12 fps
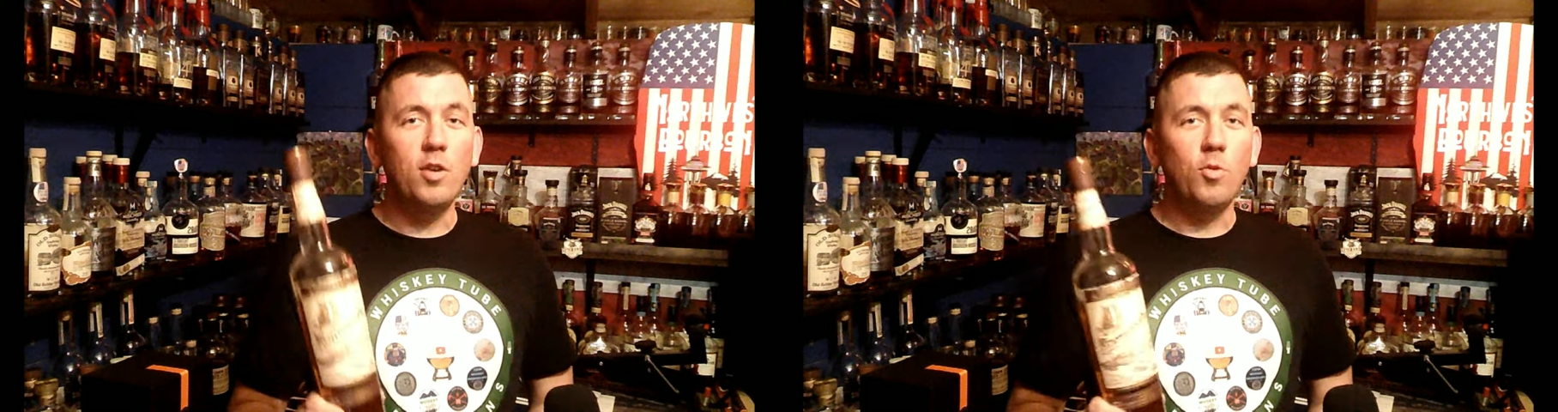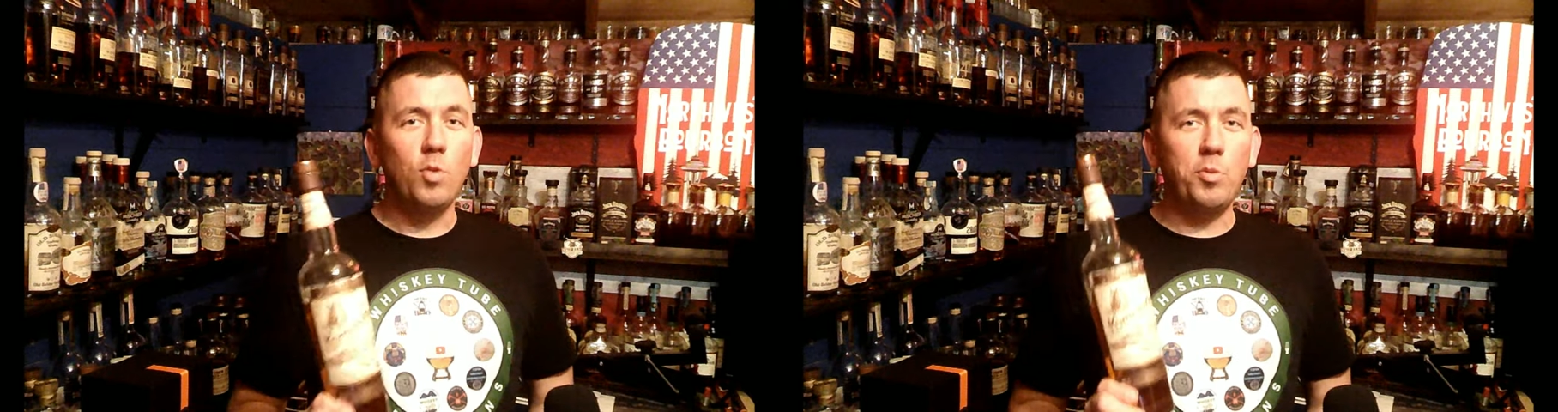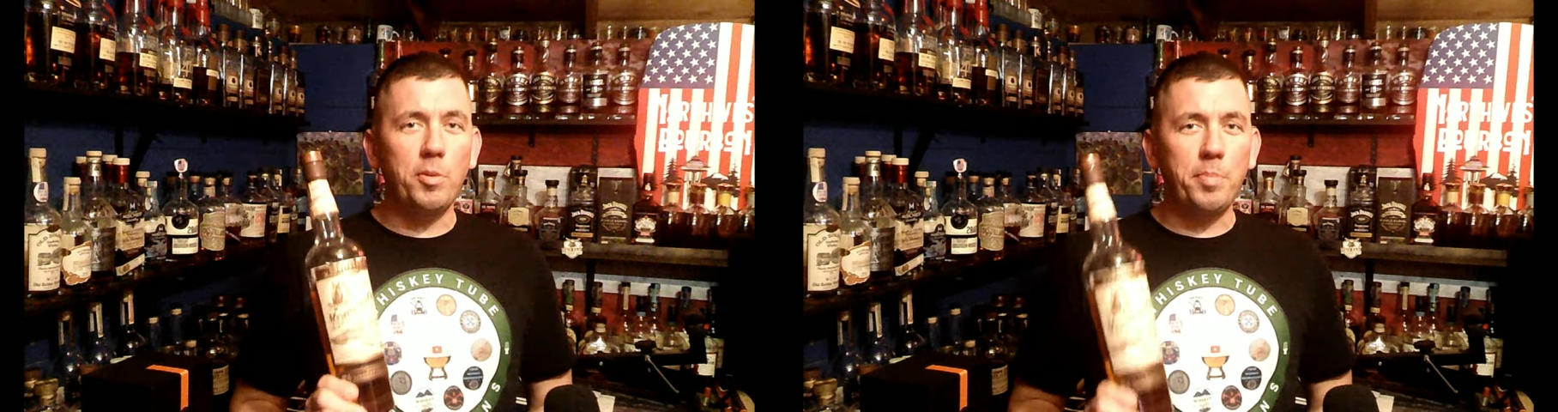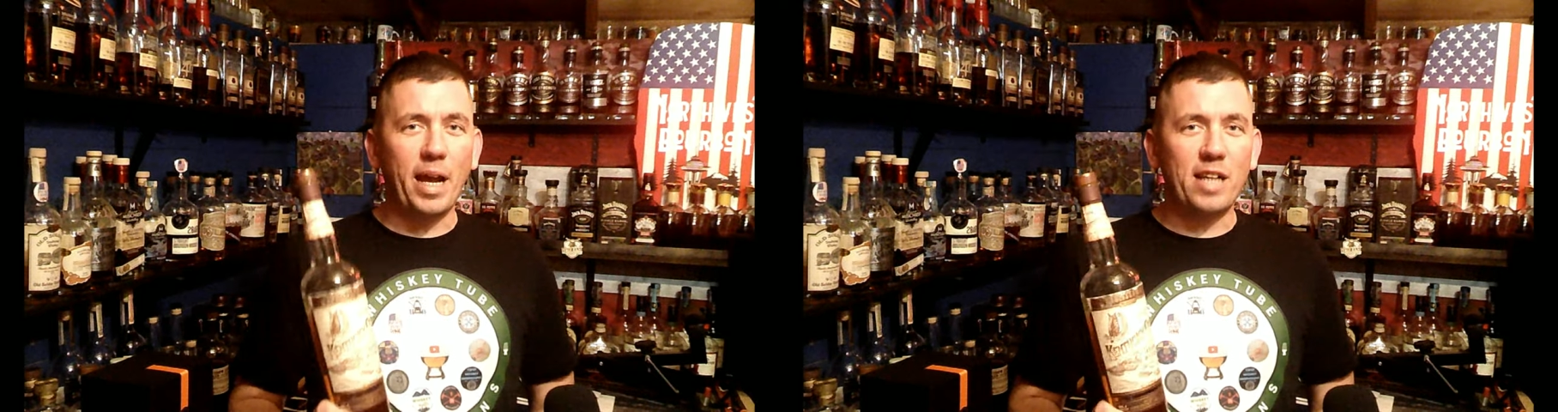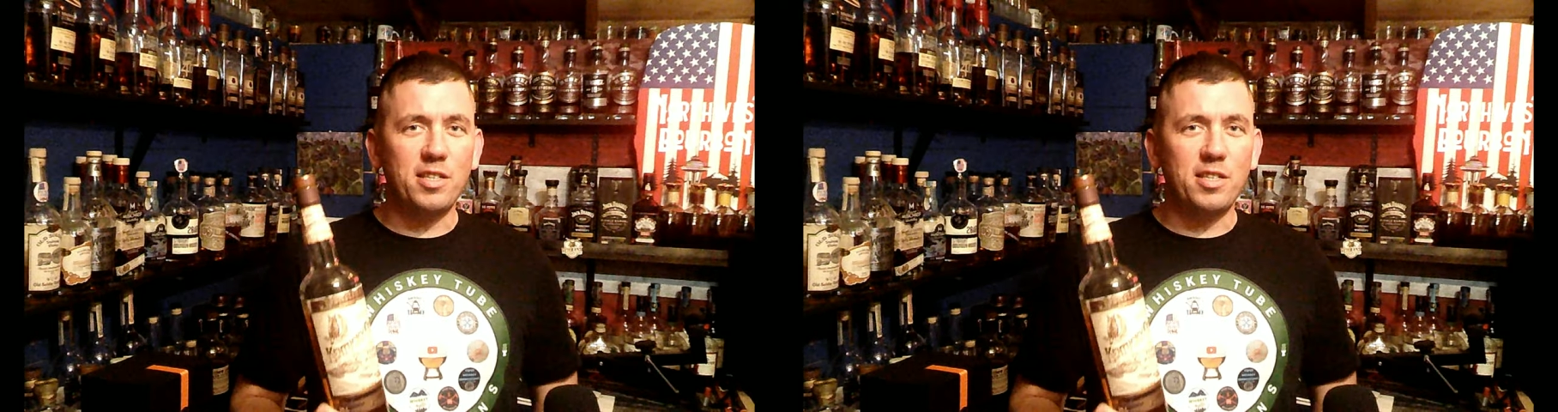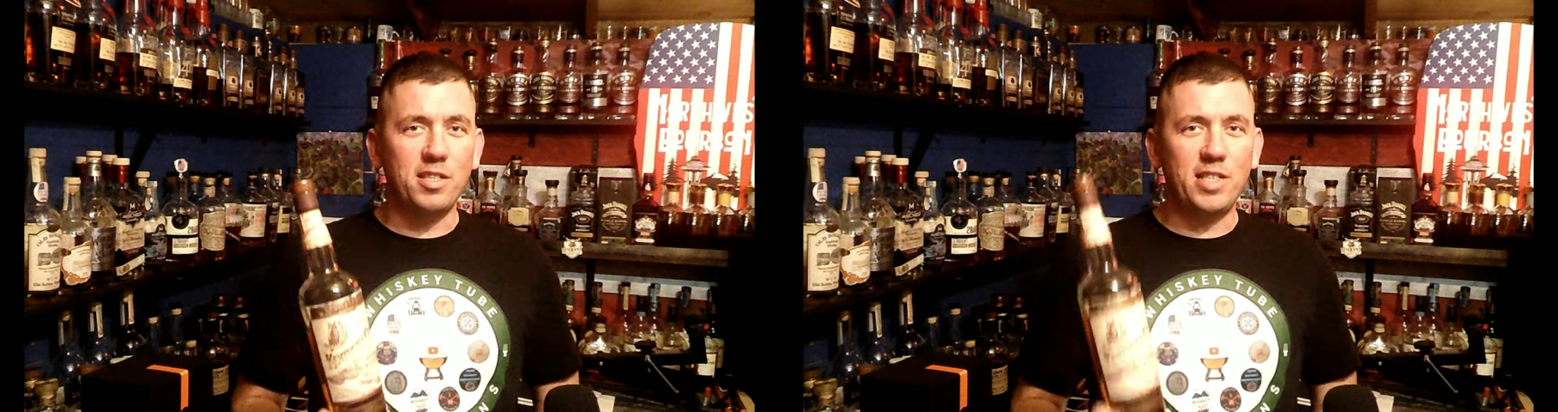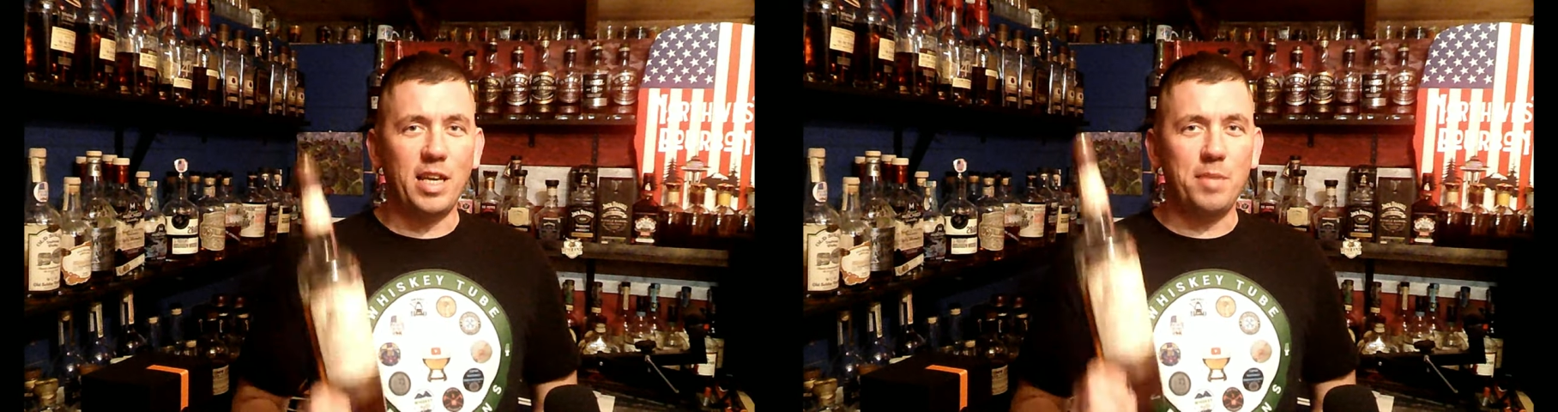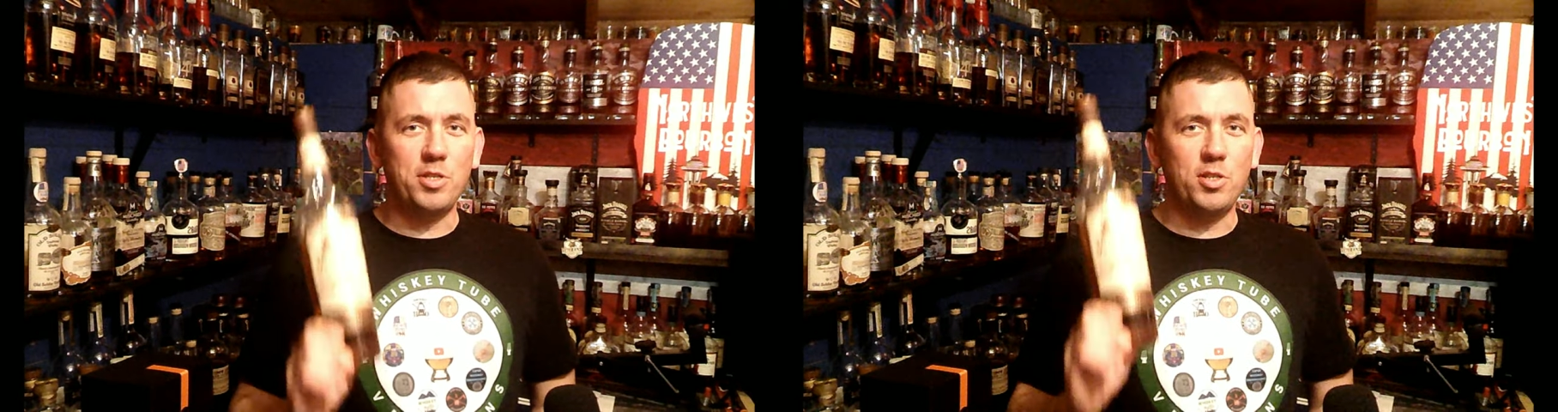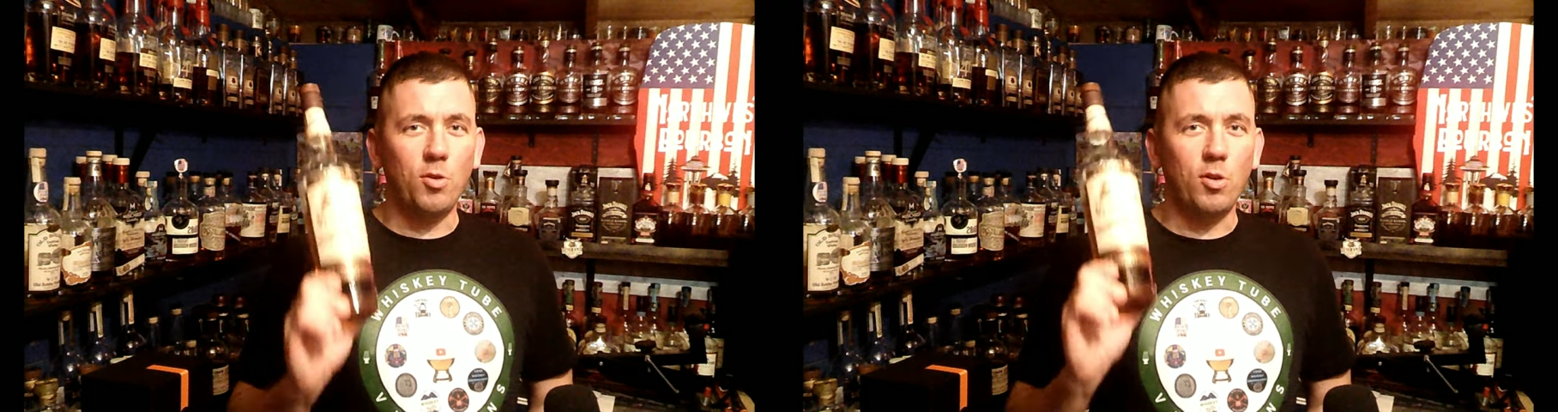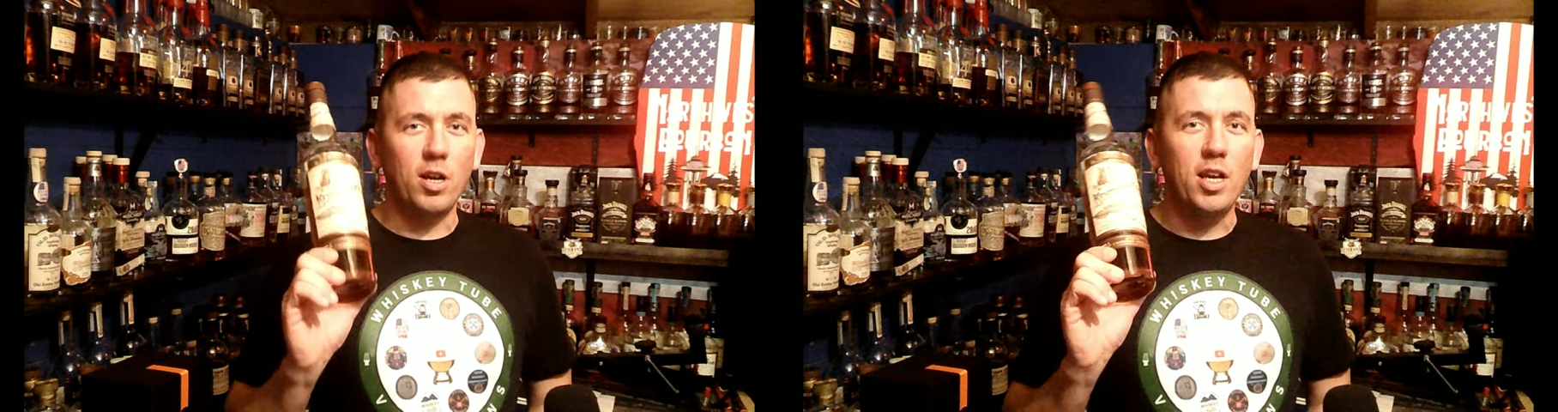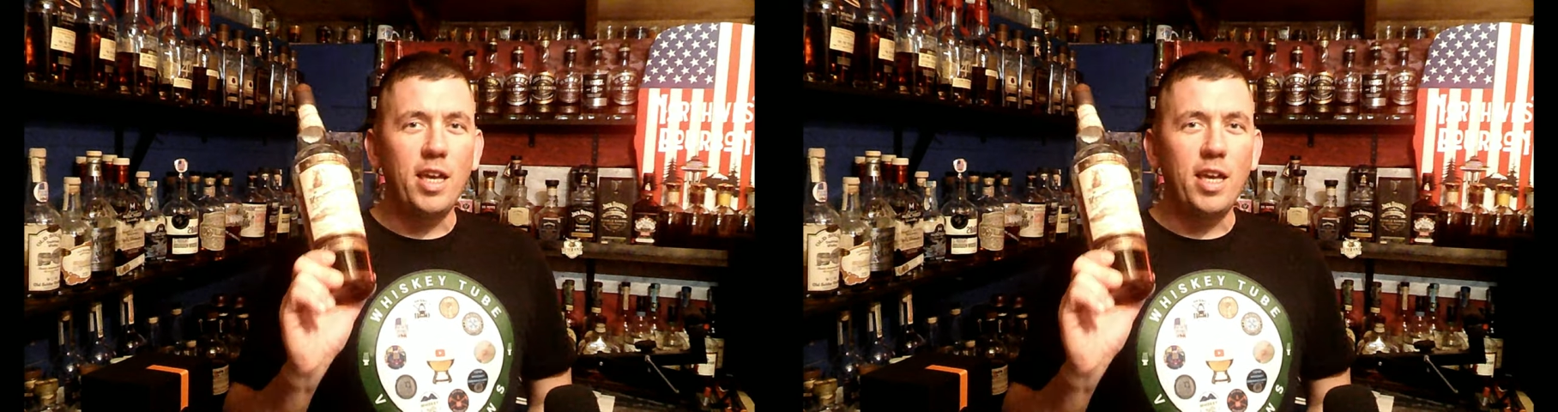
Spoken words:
we went back to the same store